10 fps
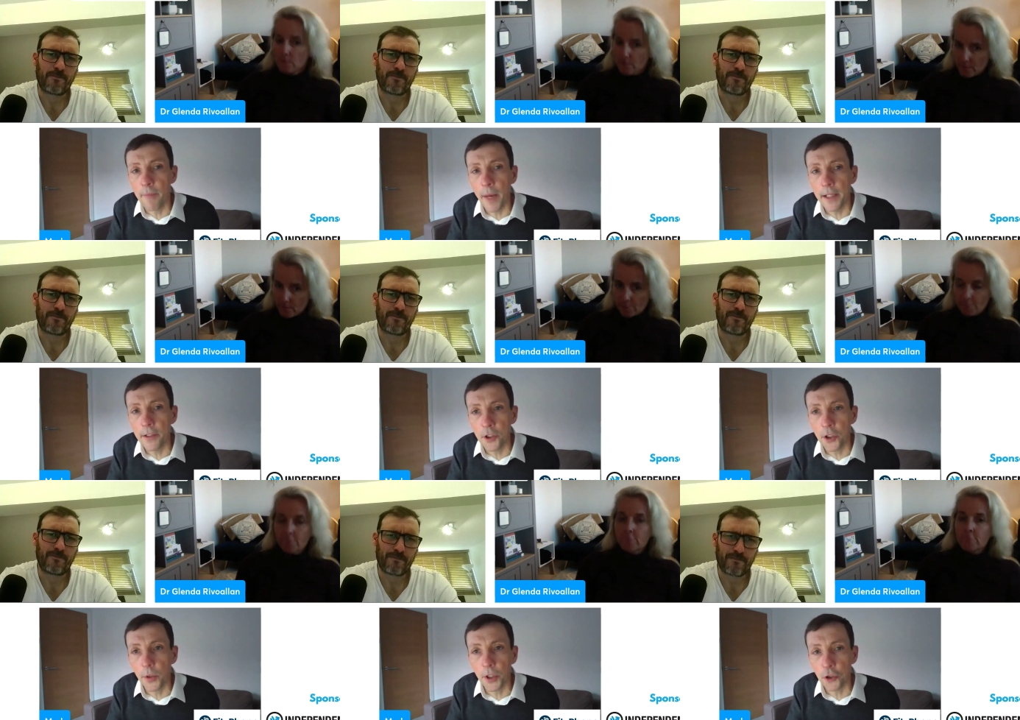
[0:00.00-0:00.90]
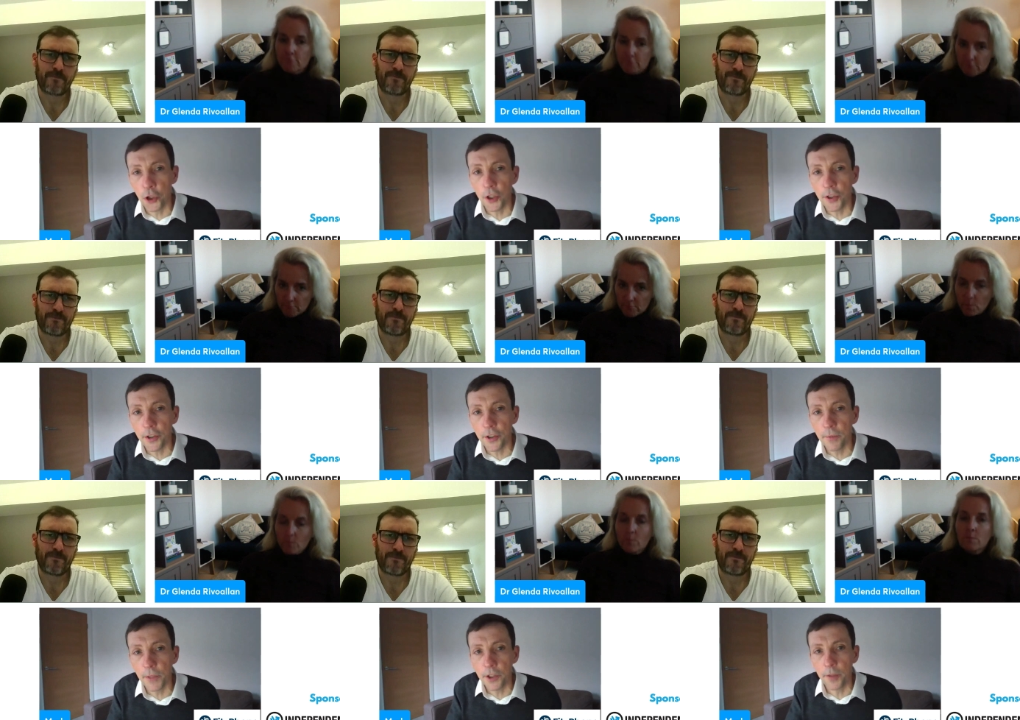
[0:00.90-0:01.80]
Speaker 1: managed two of the trusts
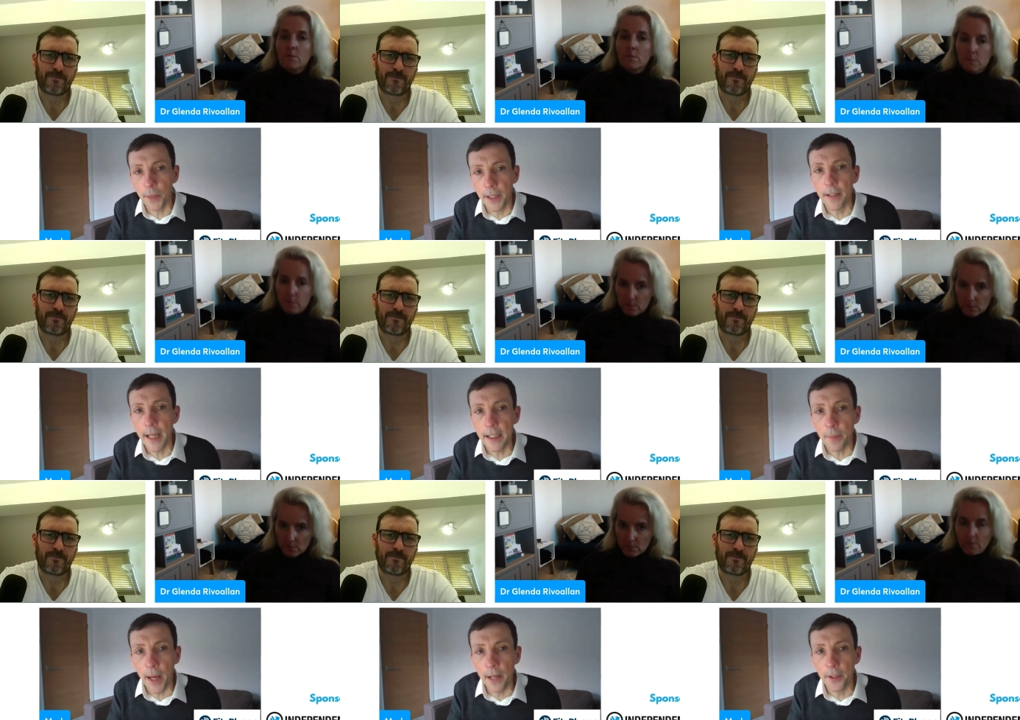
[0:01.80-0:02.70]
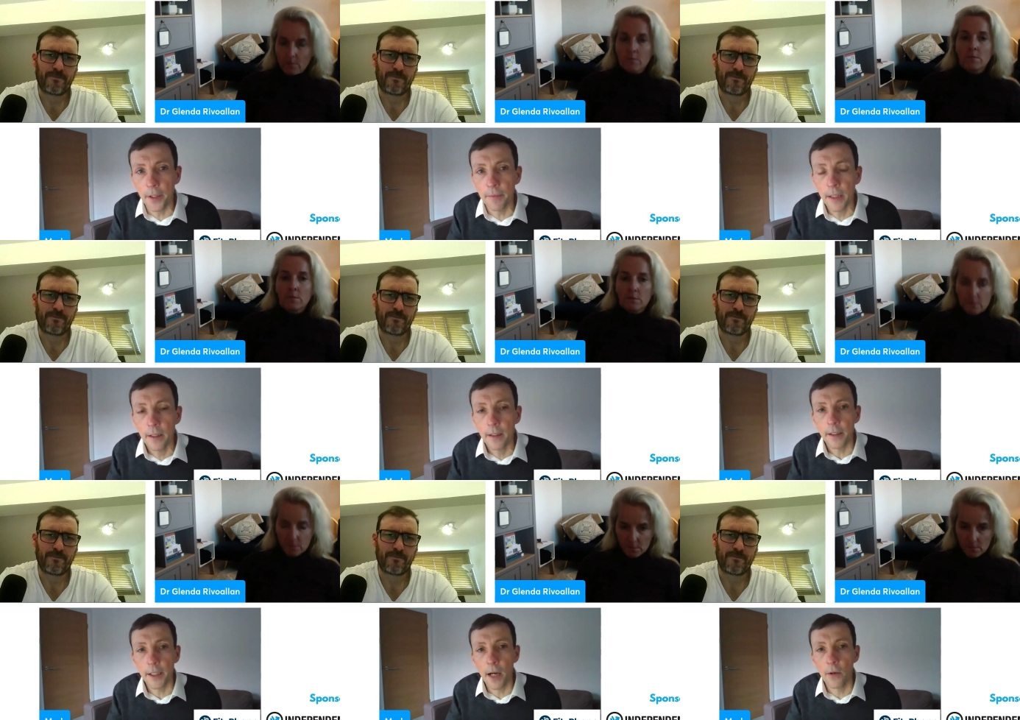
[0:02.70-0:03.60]
which have been independent,
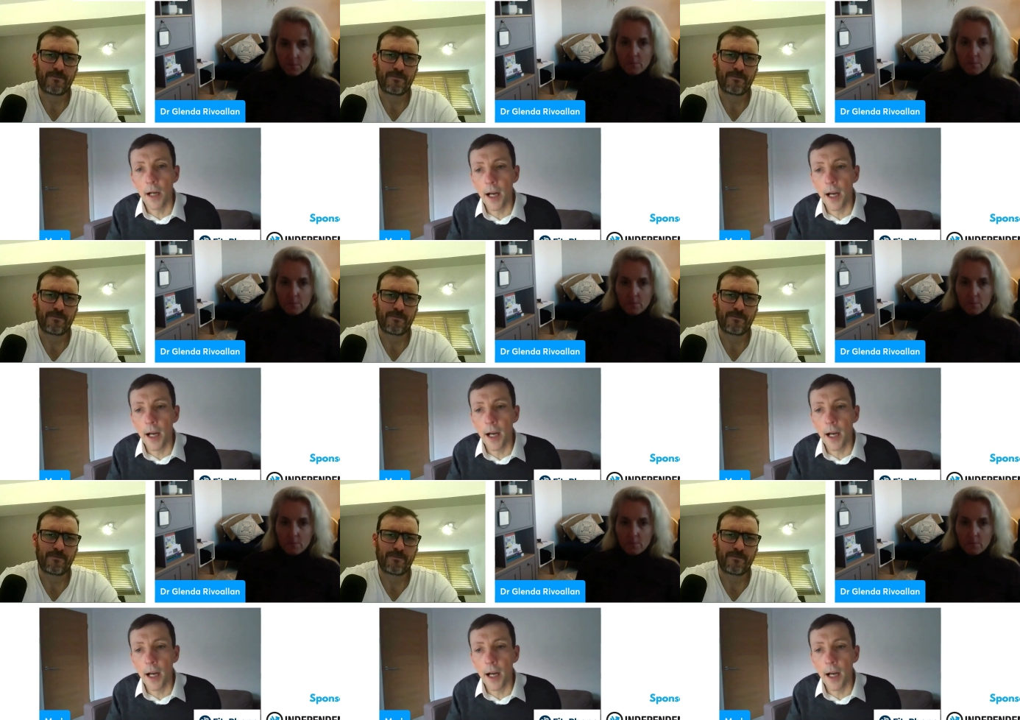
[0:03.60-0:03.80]
you know, mm -hmm.